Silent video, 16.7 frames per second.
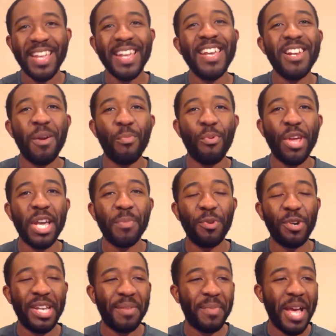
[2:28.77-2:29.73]
In
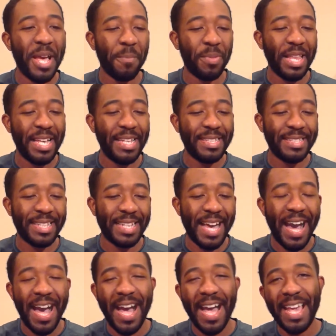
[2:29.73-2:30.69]
Unbreakable, M. Night plays the
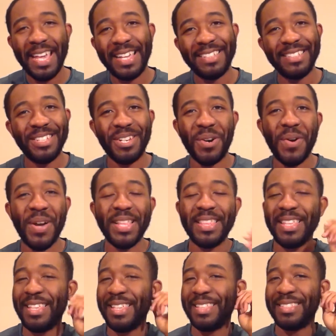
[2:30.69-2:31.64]
guy at
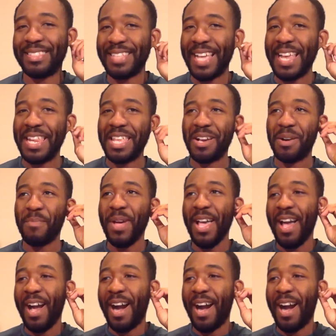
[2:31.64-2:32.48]
the stadium.